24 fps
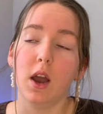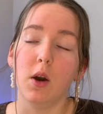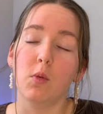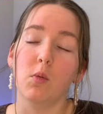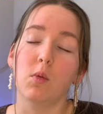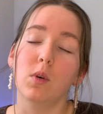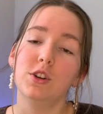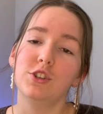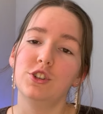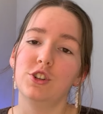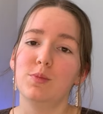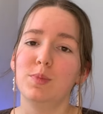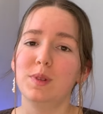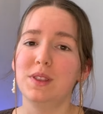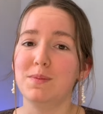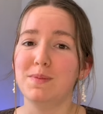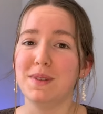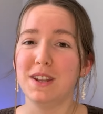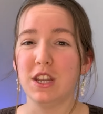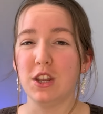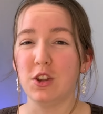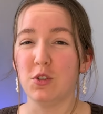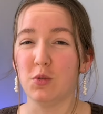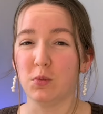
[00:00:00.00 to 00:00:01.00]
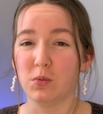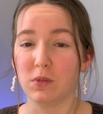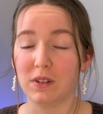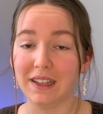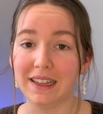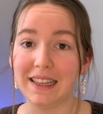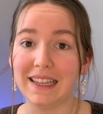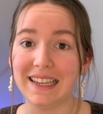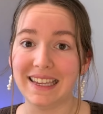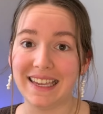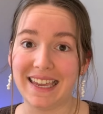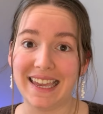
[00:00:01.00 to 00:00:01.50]
once you put them in, you
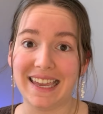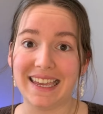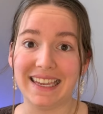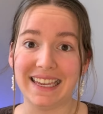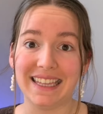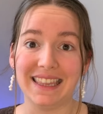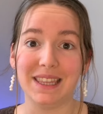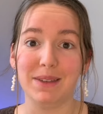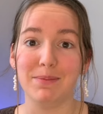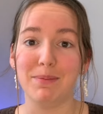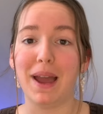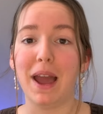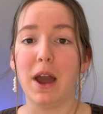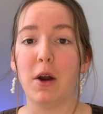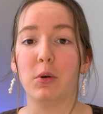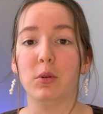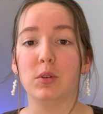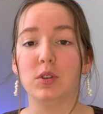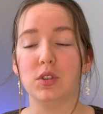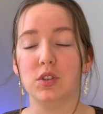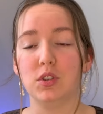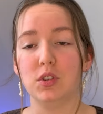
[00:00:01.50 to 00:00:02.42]
really can't get them out.